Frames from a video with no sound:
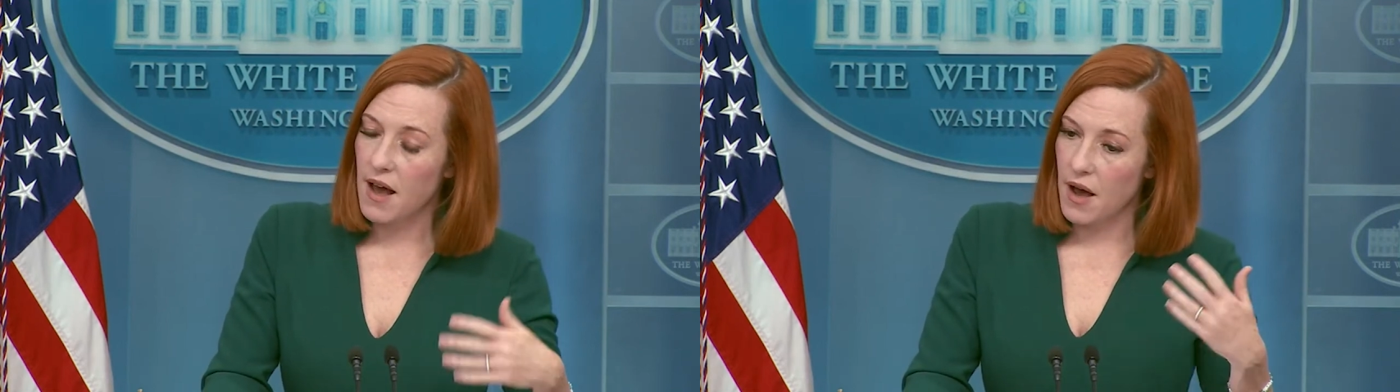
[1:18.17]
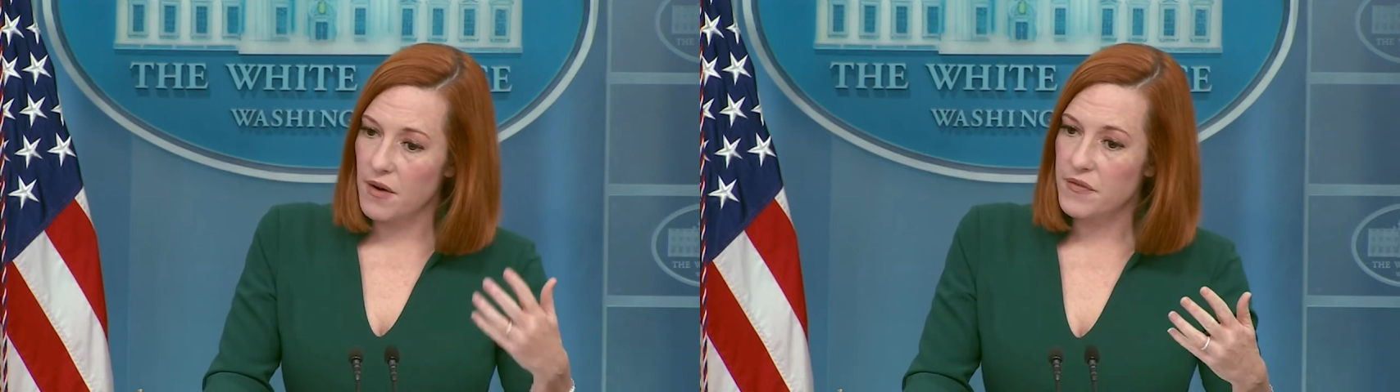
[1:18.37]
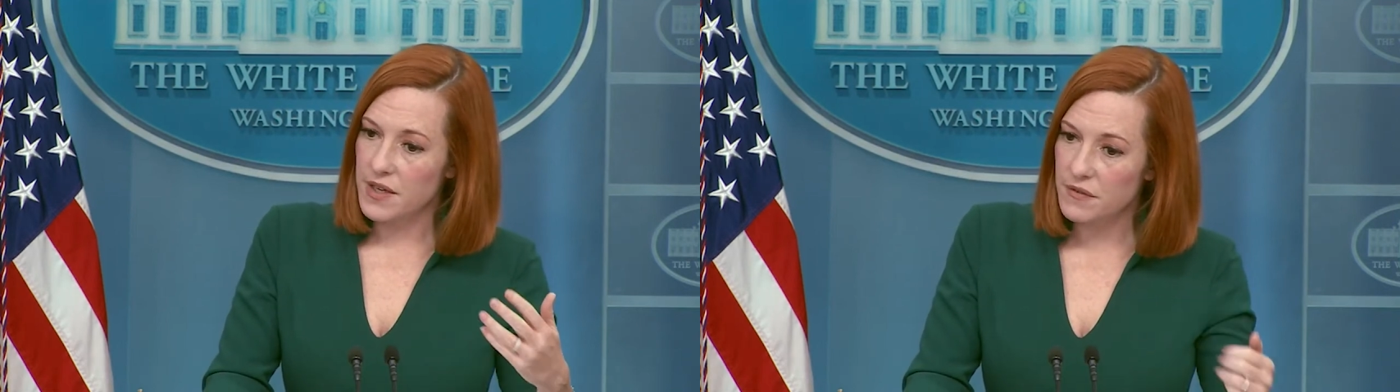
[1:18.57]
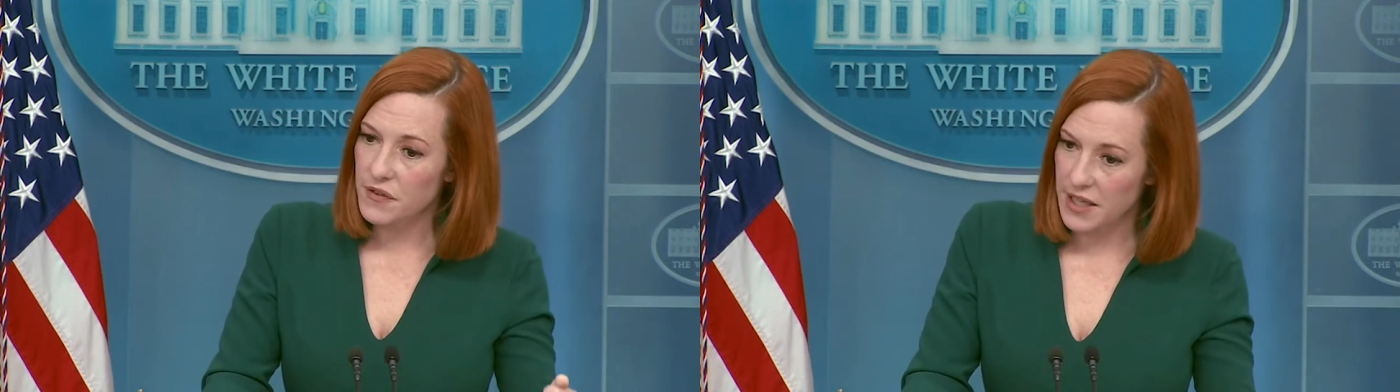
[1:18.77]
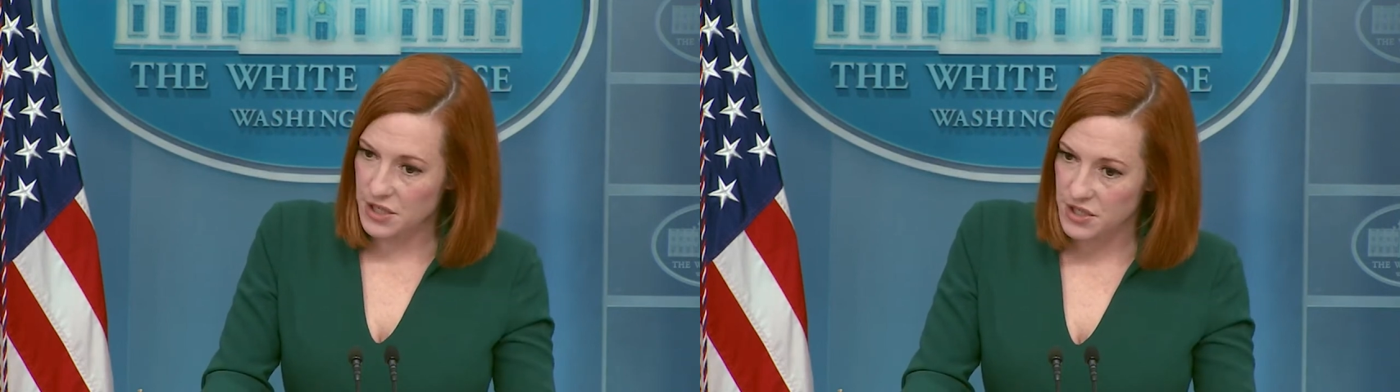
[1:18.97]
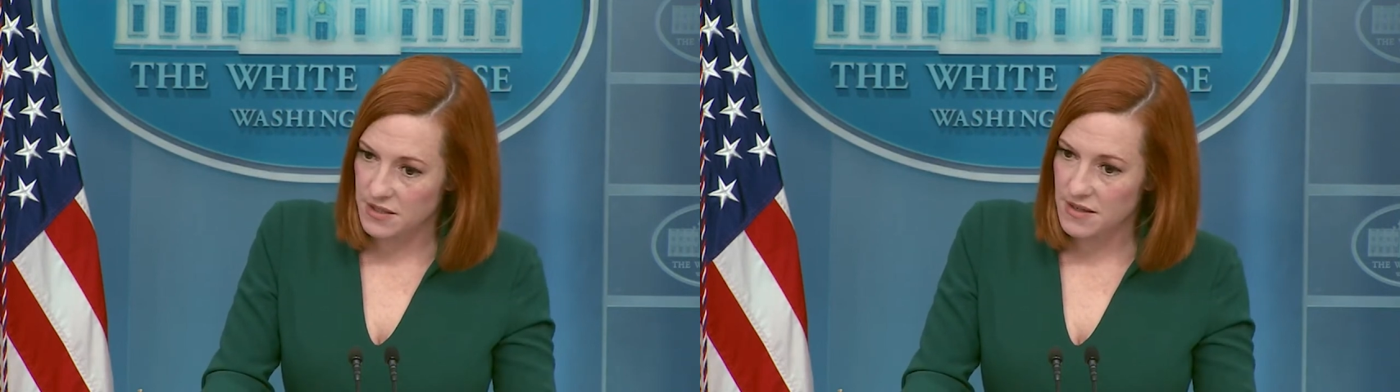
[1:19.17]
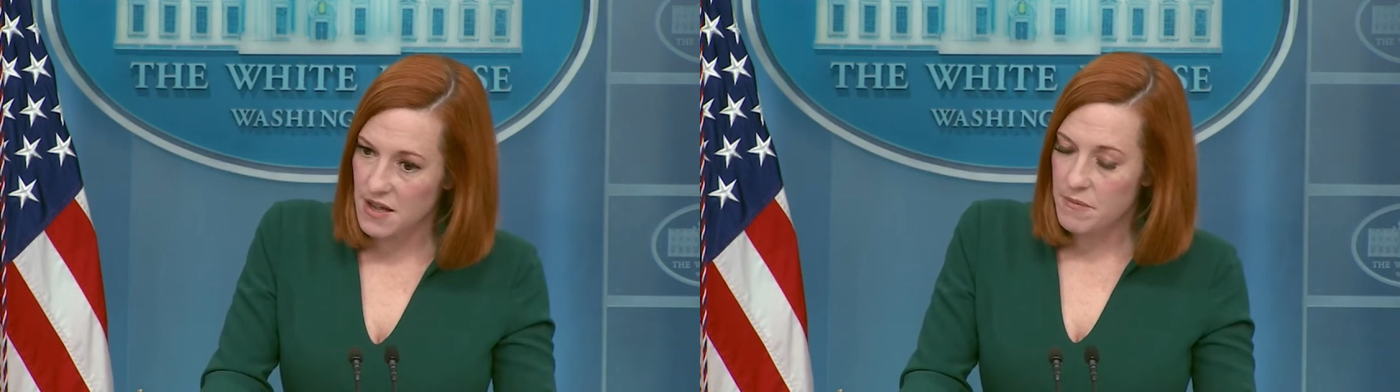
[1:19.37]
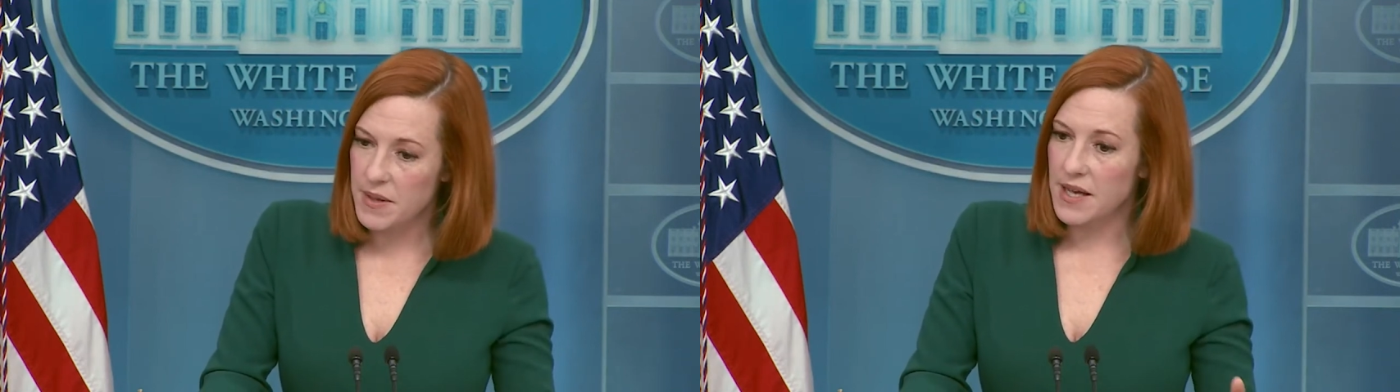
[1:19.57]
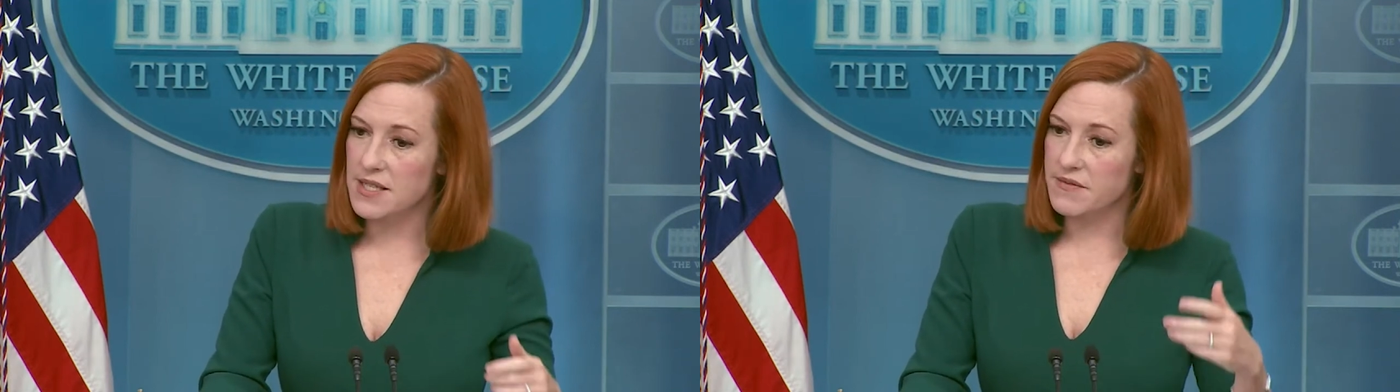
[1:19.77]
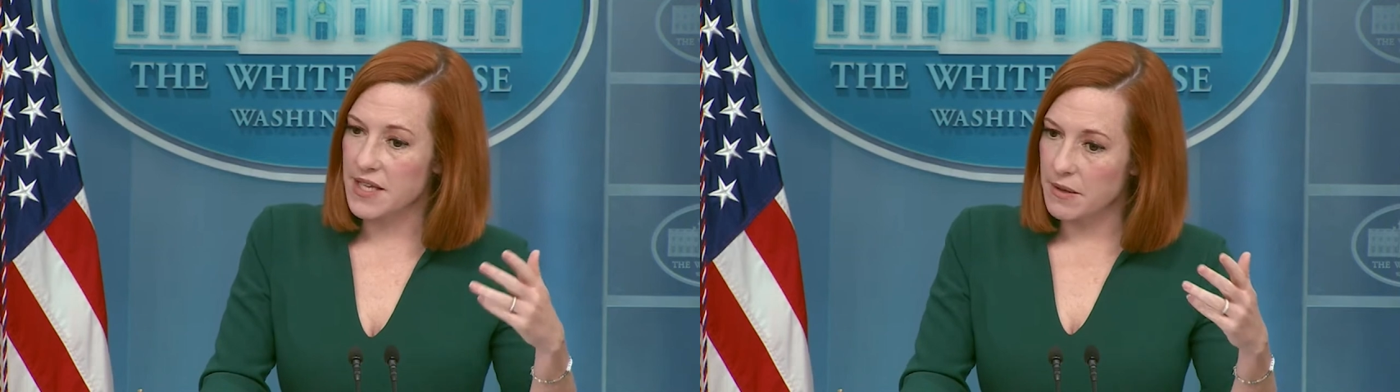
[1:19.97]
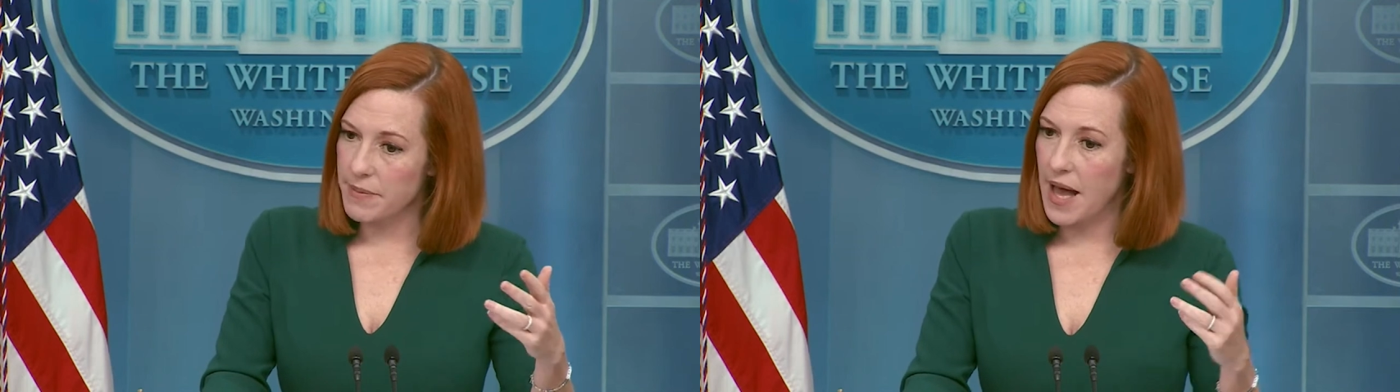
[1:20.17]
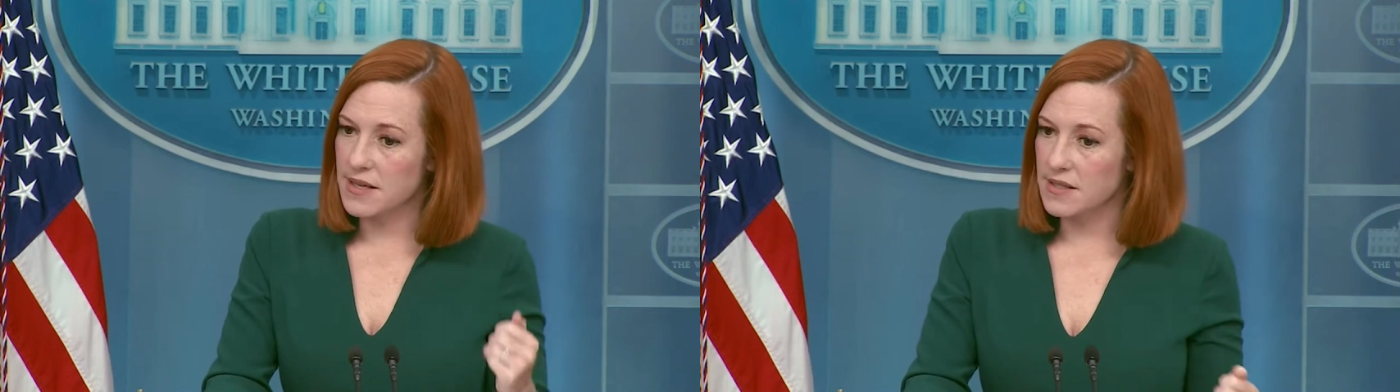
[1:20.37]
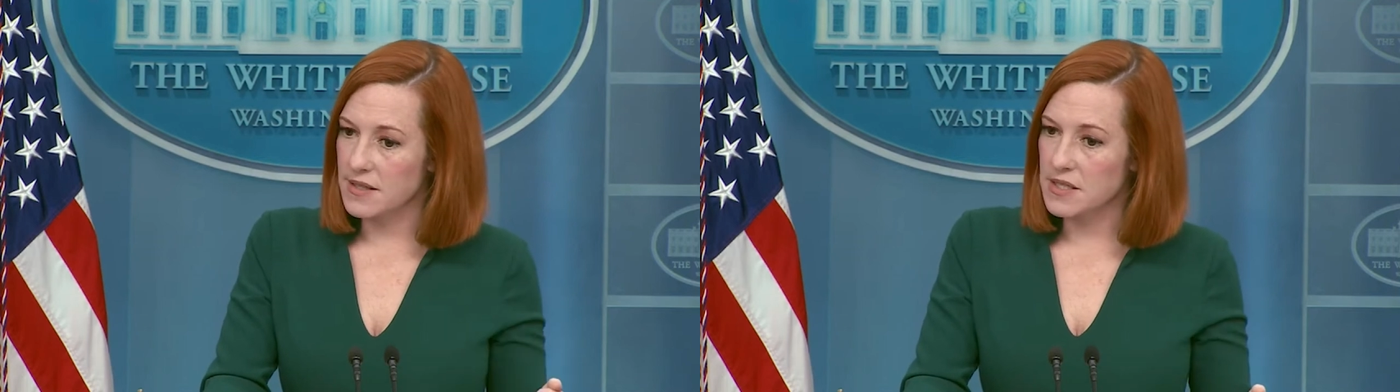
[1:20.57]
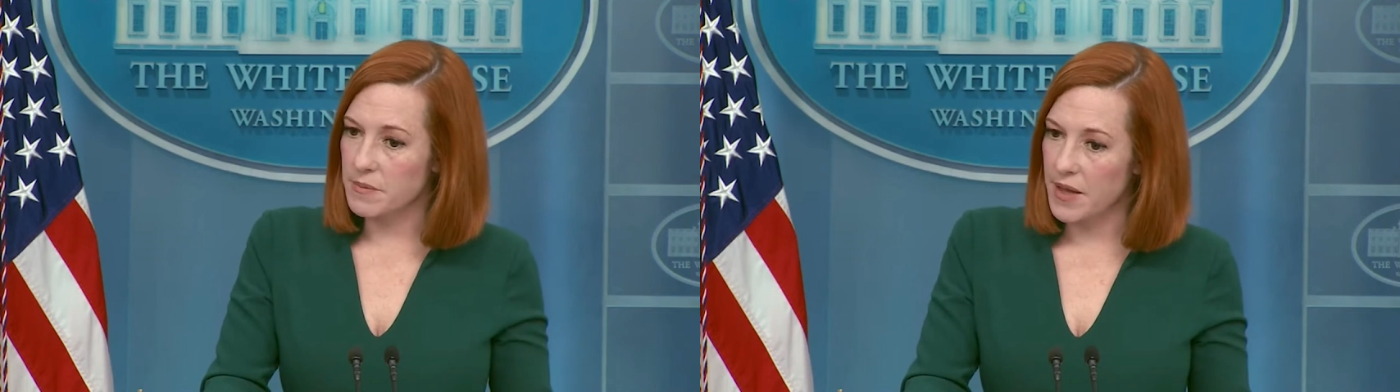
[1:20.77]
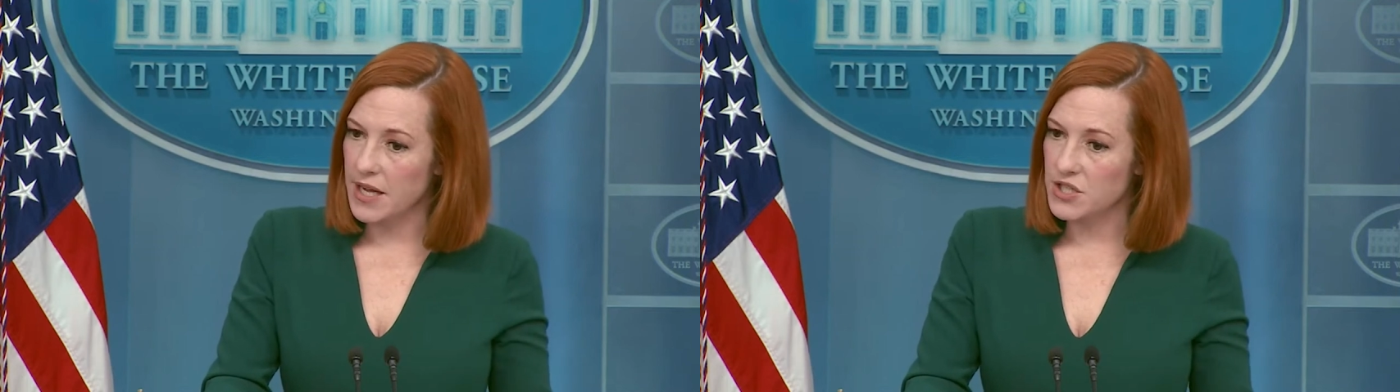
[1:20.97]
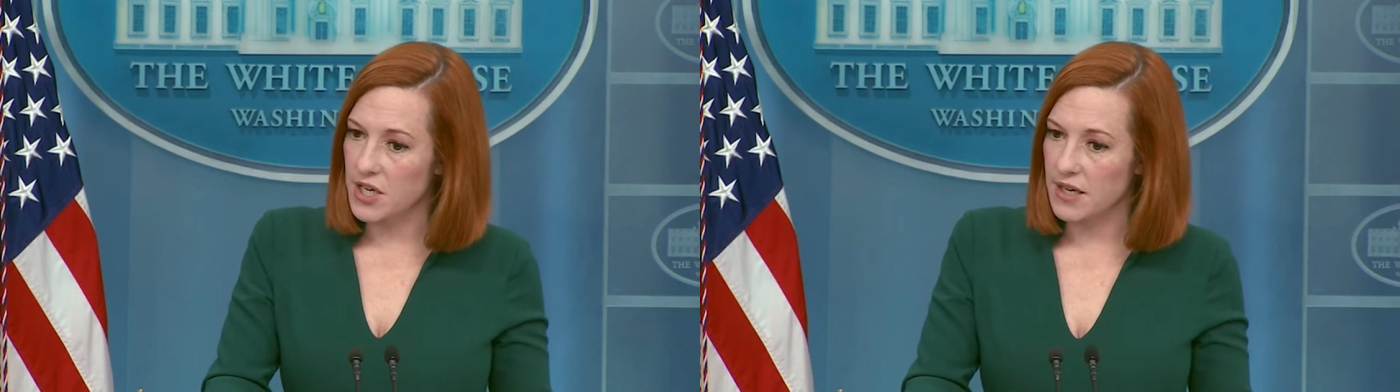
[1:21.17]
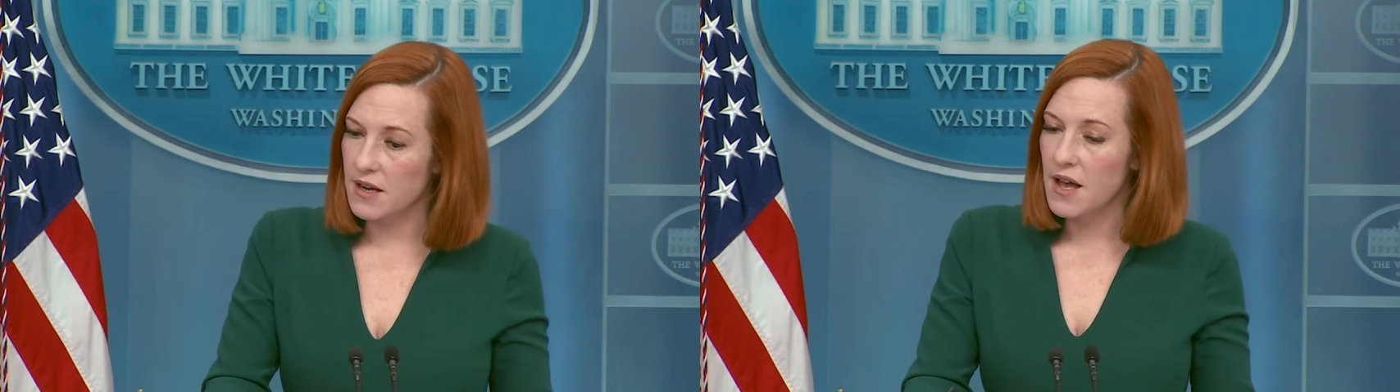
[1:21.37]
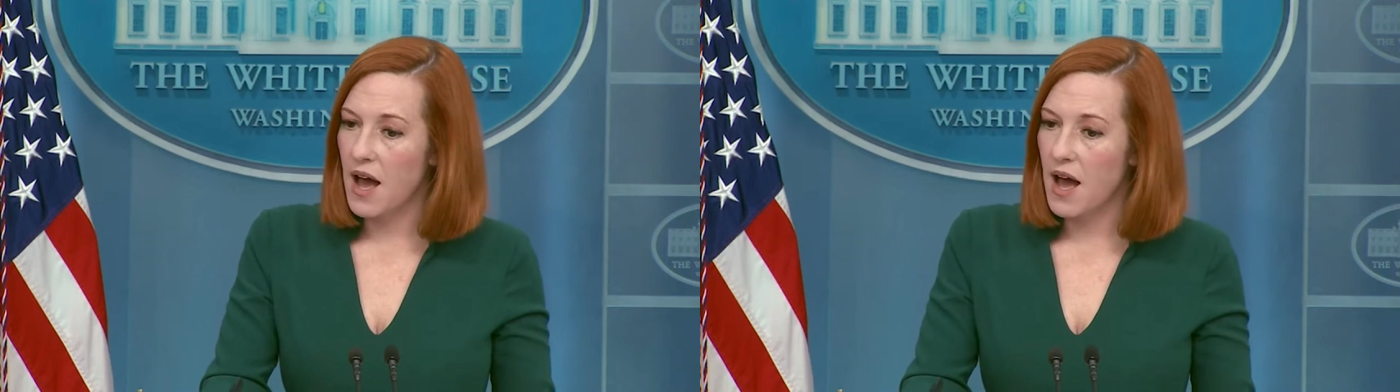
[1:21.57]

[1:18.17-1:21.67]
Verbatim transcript: of inflation because of the impact on the supply chain.